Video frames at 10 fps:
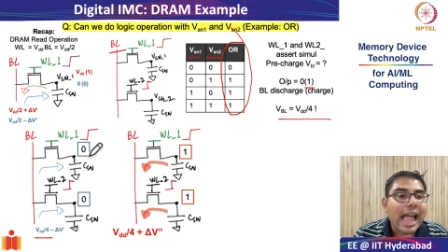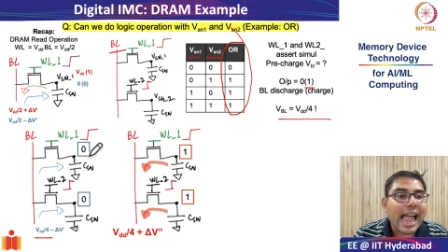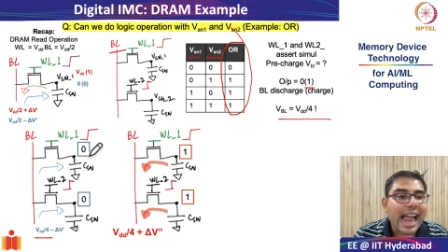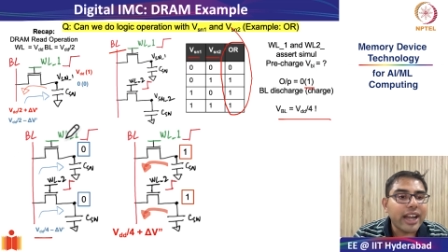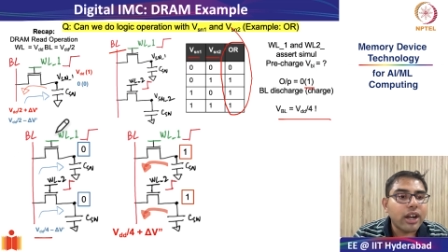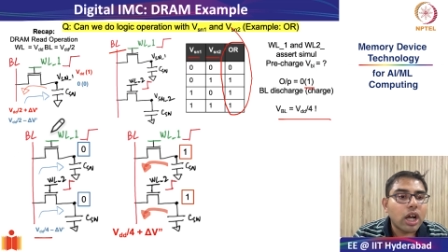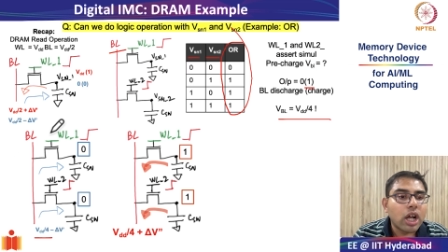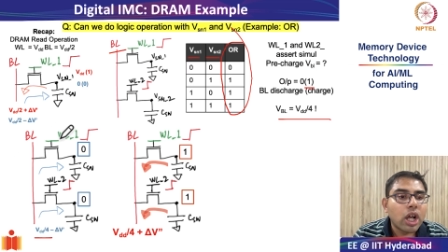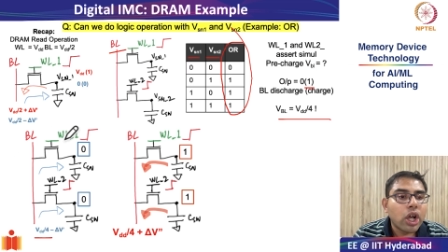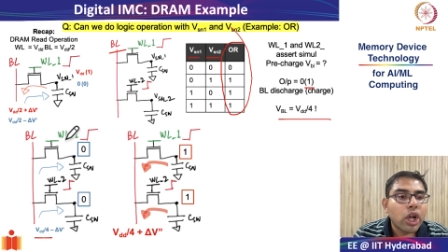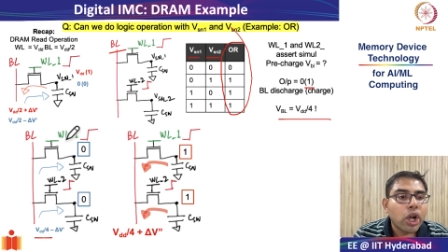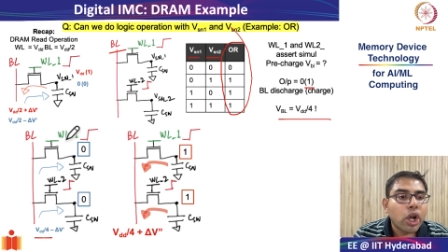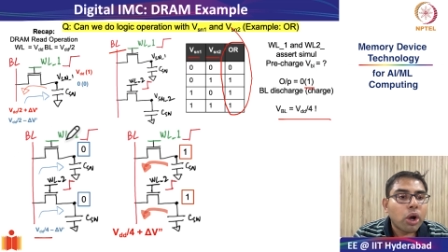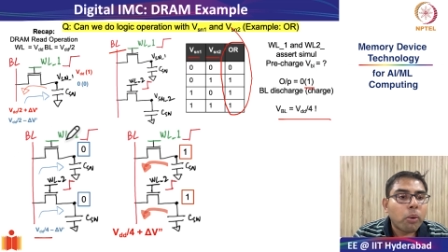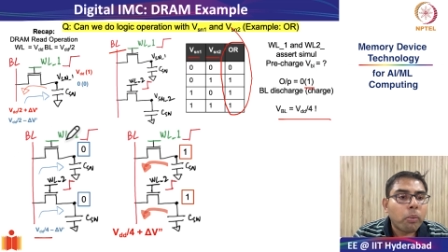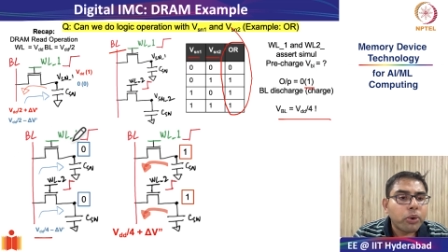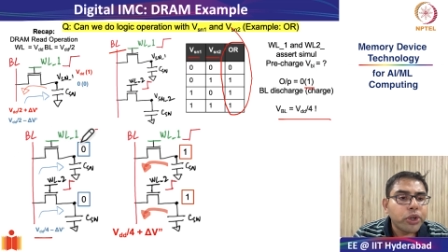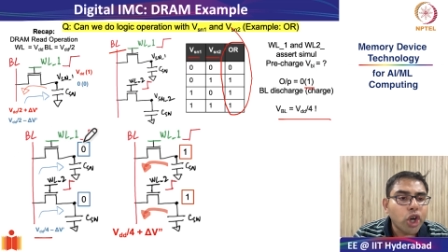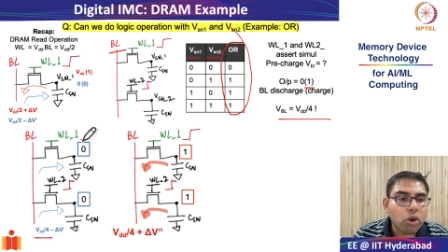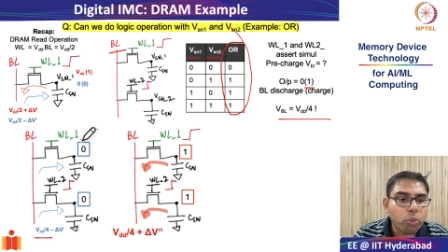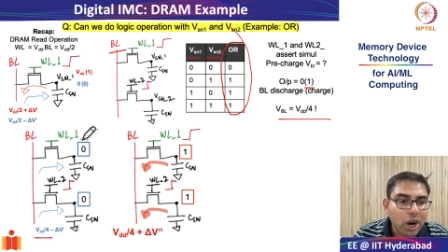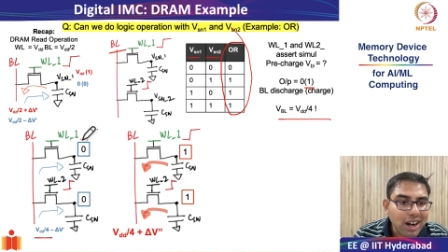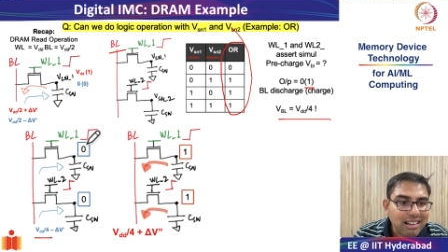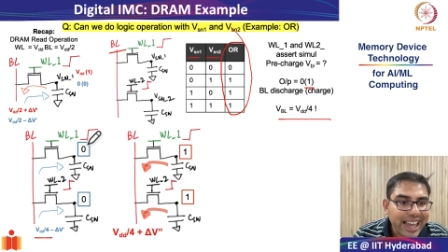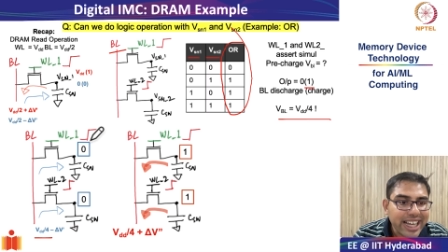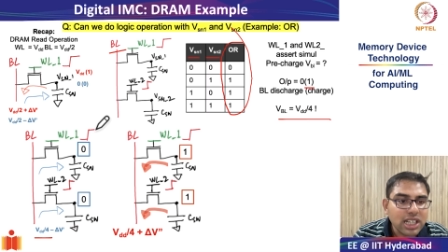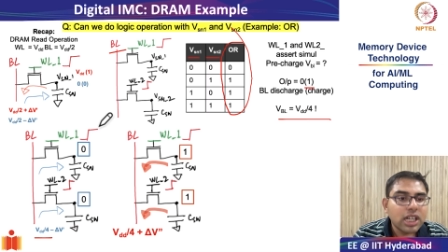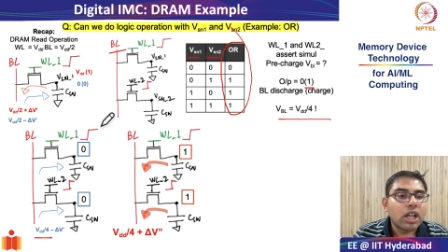and your word line